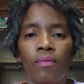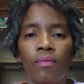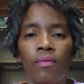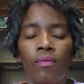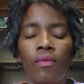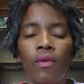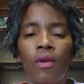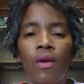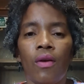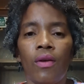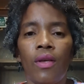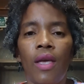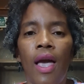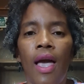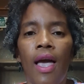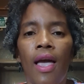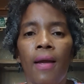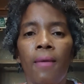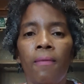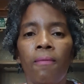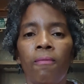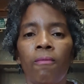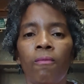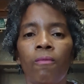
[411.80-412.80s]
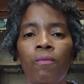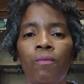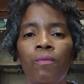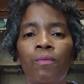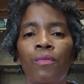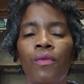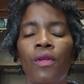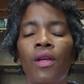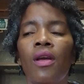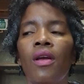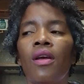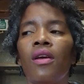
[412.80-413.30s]
Okay?
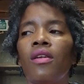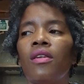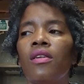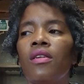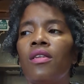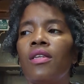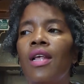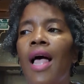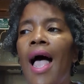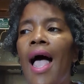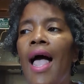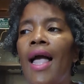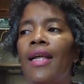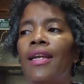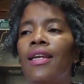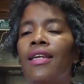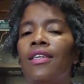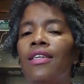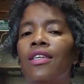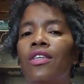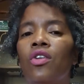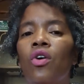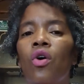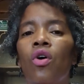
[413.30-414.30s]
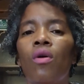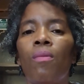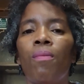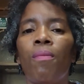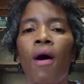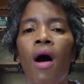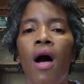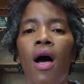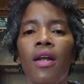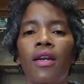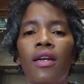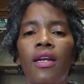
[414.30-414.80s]
Satin and silk
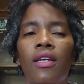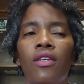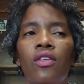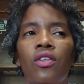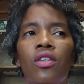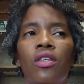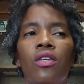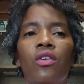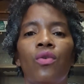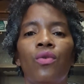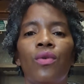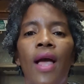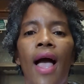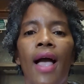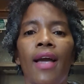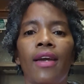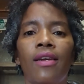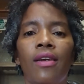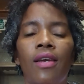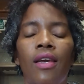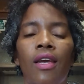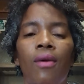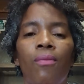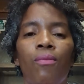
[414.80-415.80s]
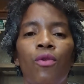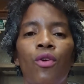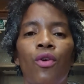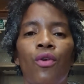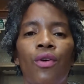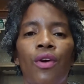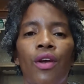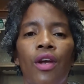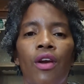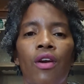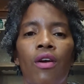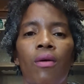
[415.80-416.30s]
bonnets do not keep your
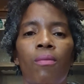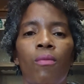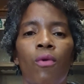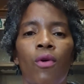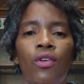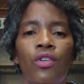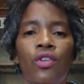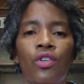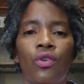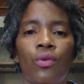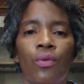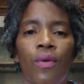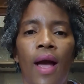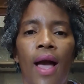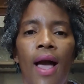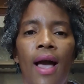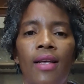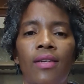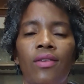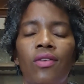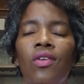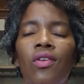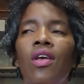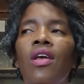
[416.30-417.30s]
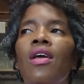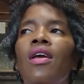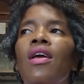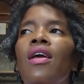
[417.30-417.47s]
hair moisturized.